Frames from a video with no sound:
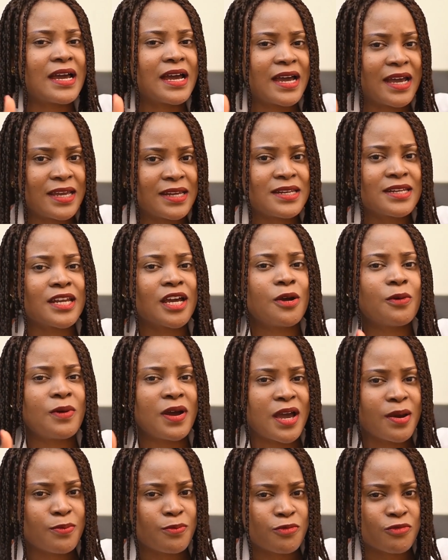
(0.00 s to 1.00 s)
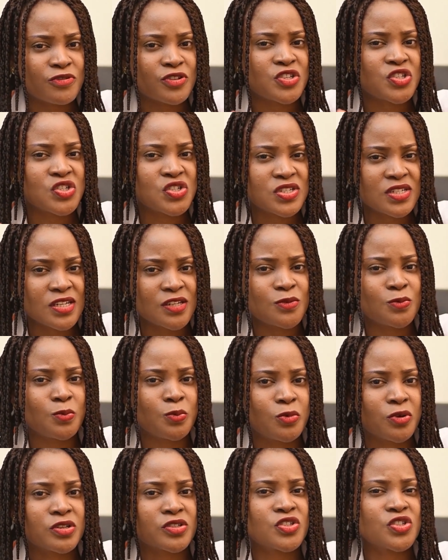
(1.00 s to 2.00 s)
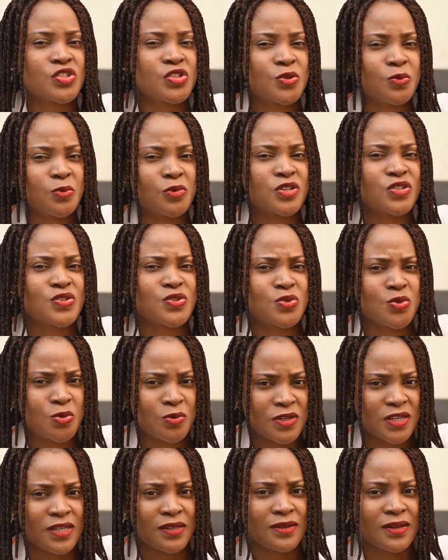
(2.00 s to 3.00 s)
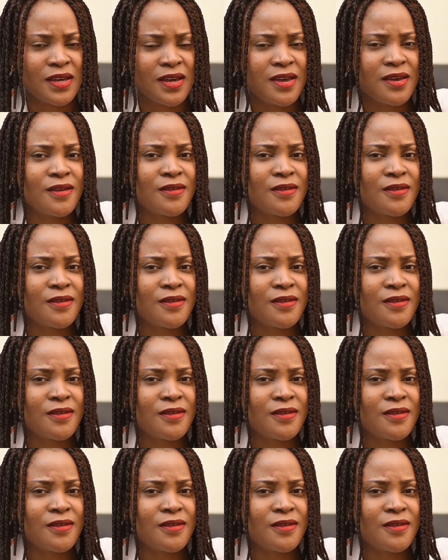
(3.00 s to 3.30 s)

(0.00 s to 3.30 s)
I now appreciate what she was doing.